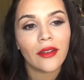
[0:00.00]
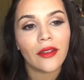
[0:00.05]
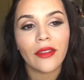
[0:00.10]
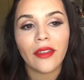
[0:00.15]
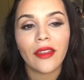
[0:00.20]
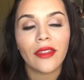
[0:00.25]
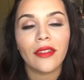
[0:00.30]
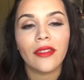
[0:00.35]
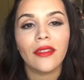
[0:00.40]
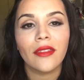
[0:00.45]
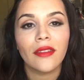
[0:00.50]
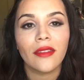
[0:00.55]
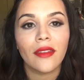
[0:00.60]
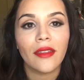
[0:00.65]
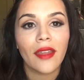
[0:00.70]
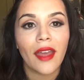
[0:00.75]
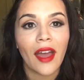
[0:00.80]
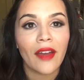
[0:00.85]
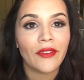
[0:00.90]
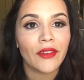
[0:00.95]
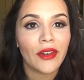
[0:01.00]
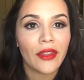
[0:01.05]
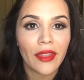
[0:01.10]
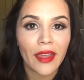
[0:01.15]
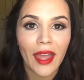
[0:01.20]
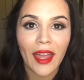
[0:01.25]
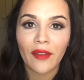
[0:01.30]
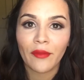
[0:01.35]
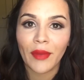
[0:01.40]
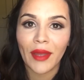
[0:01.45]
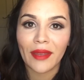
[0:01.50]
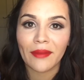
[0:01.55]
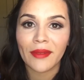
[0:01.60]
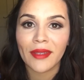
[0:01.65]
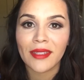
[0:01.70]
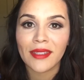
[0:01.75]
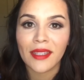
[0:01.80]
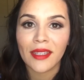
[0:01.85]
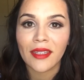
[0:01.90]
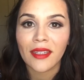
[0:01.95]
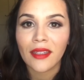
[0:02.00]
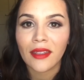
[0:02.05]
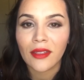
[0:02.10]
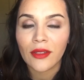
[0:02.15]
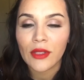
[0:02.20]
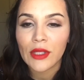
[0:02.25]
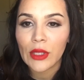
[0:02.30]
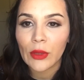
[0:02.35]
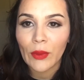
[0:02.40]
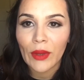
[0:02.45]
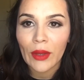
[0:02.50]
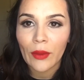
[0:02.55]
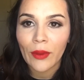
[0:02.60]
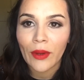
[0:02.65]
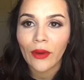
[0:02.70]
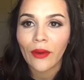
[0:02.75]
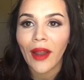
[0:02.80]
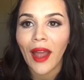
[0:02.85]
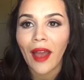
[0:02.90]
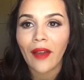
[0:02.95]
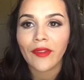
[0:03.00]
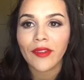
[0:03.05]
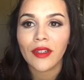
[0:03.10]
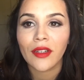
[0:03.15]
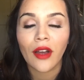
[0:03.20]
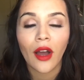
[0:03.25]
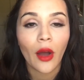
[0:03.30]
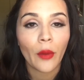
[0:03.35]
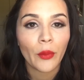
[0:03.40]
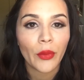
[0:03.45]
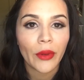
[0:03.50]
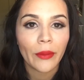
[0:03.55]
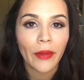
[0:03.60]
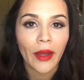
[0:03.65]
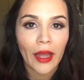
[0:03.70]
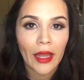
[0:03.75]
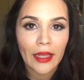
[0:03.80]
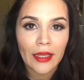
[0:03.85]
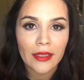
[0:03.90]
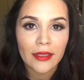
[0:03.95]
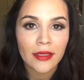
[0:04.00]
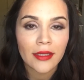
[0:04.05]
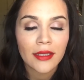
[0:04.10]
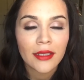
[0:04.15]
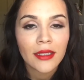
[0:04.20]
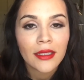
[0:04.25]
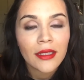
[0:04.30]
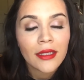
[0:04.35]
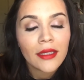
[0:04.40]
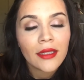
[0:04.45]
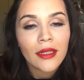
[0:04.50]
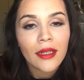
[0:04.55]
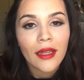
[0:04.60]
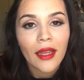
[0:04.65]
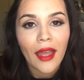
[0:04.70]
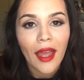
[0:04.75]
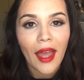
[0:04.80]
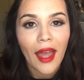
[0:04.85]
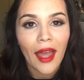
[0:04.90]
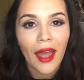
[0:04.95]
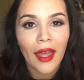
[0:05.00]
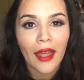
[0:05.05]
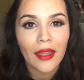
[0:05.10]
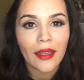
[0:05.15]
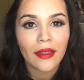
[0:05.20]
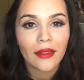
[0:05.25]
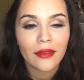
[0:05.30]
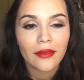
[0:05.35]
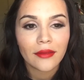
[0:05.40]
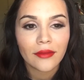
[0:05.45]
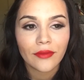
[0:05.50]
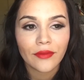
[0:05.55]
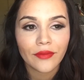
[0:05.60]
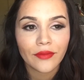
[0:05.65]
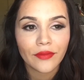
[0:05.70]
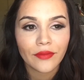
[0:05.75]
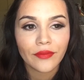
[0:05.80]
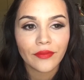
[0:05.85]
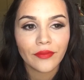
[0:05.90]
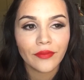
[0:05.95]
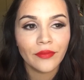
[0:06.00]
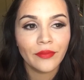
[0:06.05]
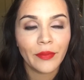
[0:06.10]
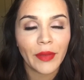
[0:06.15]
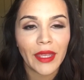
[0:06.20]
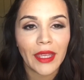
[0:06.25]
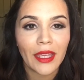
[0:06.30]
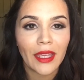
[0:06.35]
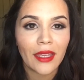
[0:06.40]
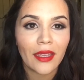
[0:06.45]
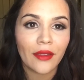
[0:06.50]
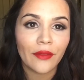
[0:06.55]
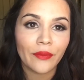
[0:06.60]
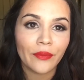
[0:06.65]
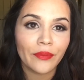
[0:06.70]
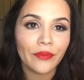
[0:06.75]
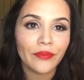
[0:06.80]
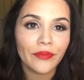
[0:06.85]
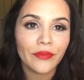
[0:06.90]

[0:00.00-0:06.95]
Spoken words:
that after they have babies they can lose the weight. We don't have to compromise at being,